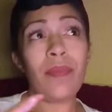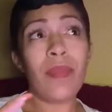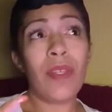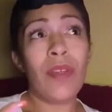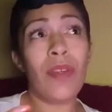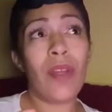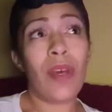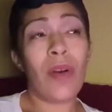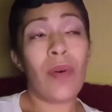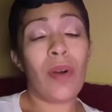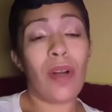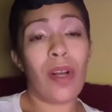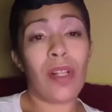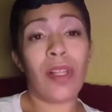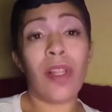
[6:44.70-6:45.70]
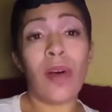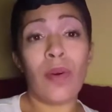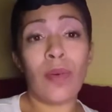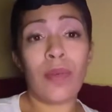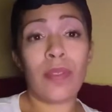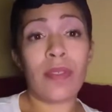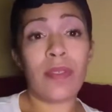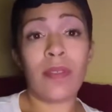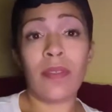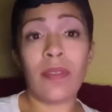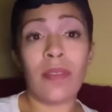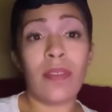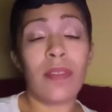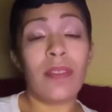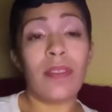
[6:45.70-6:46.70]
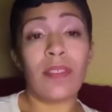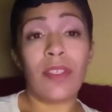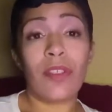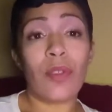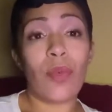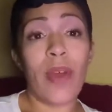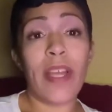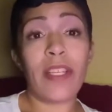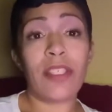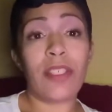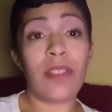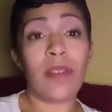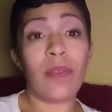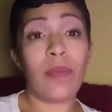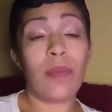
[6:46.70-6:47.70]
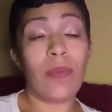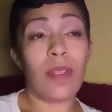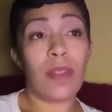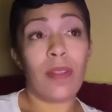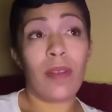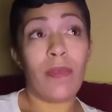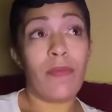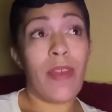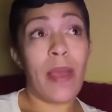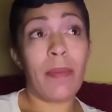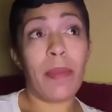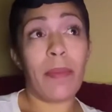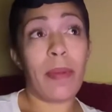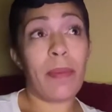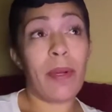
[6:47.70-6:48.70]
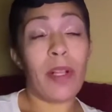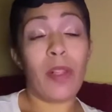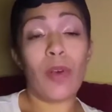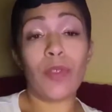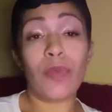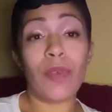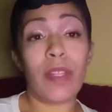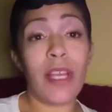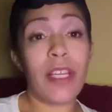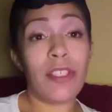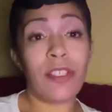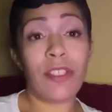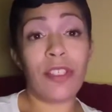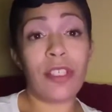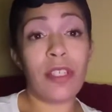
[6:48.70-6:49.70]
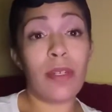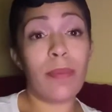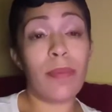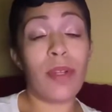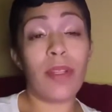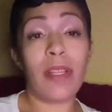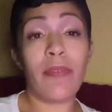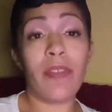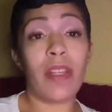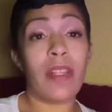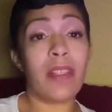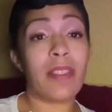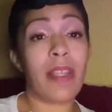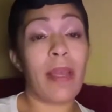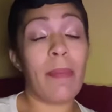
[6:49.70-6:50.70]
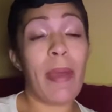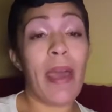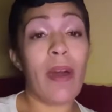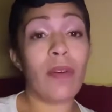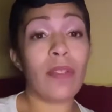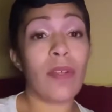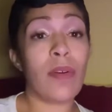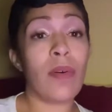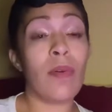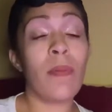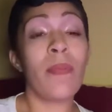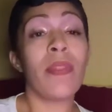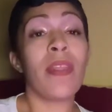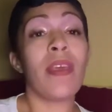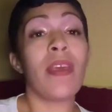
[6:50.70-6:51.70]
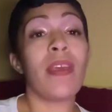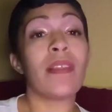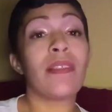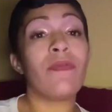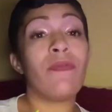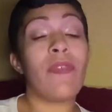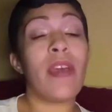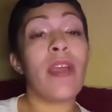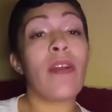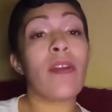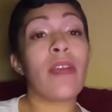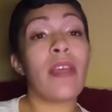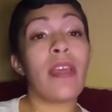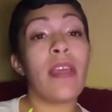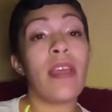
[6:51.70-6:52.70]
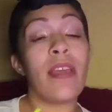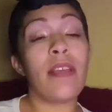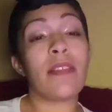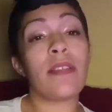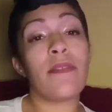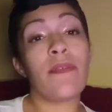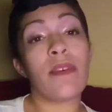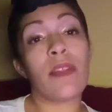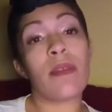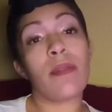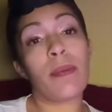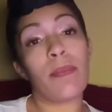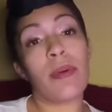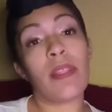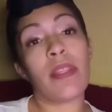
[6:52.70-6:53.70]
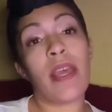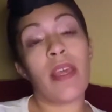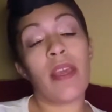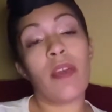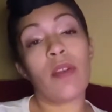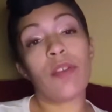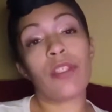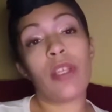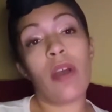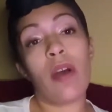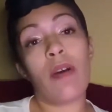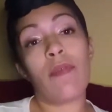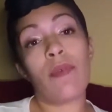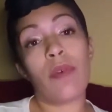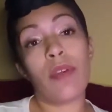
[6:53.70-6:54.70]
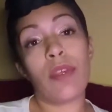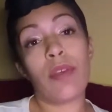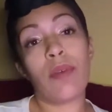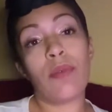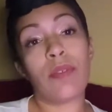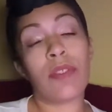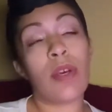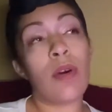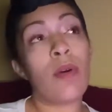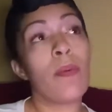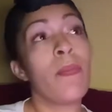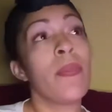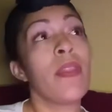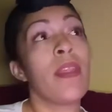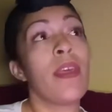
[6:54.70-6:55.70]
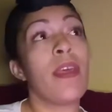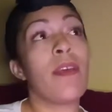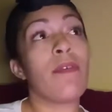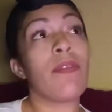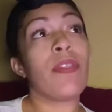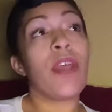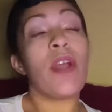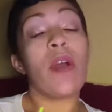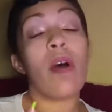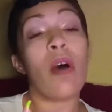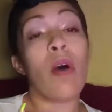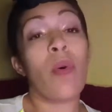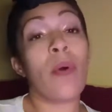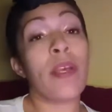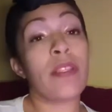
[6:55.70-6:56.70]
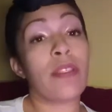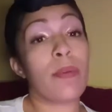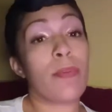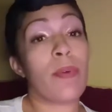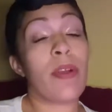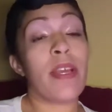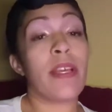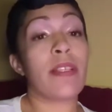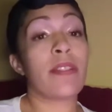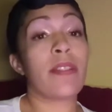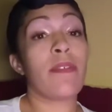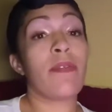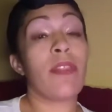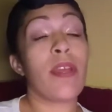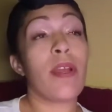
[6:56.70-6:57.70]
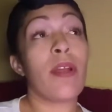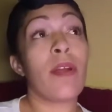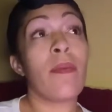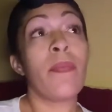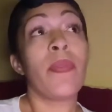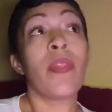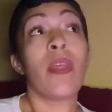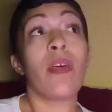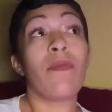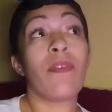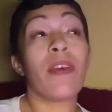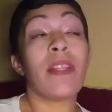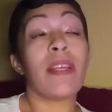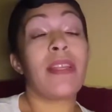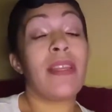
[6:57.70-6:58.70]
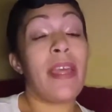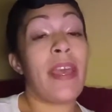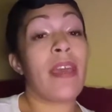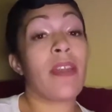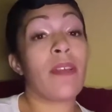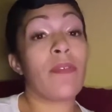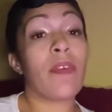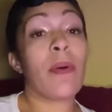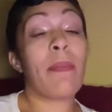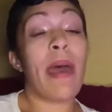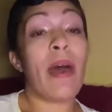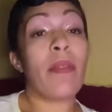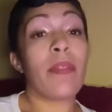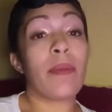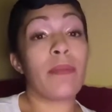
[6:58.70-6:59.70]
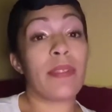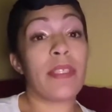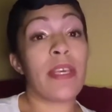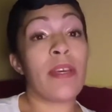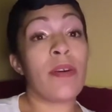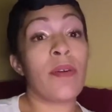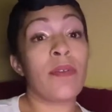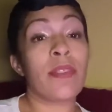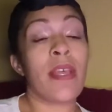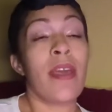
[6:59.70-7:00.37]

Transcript: a close situation with a family member, a close relationship, you're living in the same household. It's very easy for them to put that energy off on you. So if they're always depressed, if they're feeling negative about themselves,